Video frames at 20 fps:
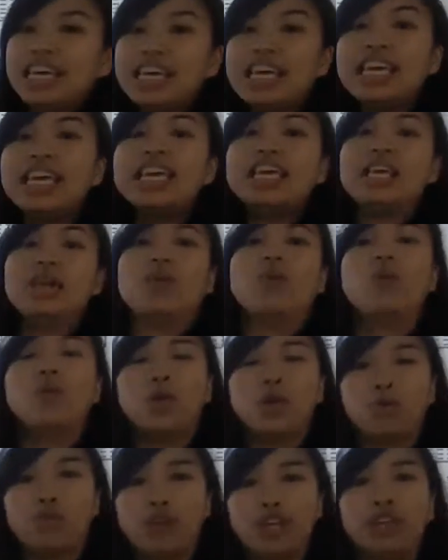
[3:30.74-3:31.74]
E
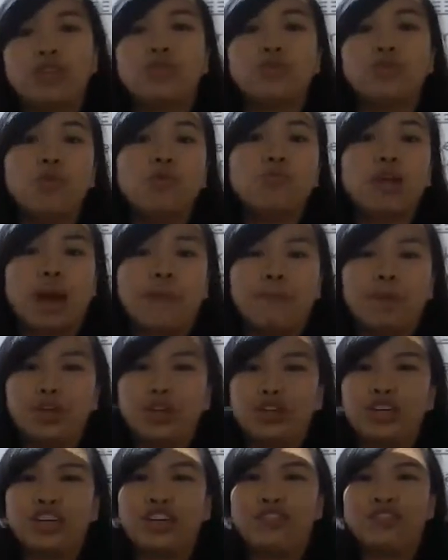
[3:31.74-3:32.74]
will reach room
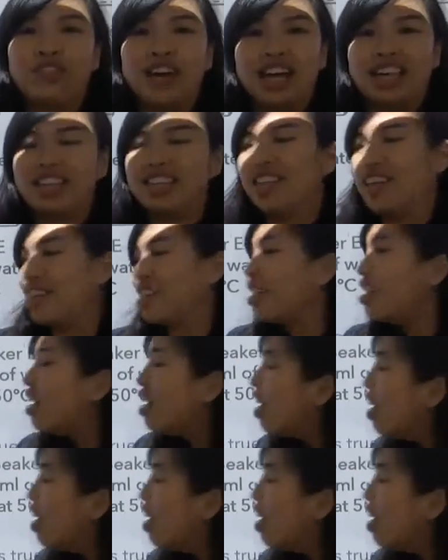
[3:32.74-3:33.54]
temperature the fastest.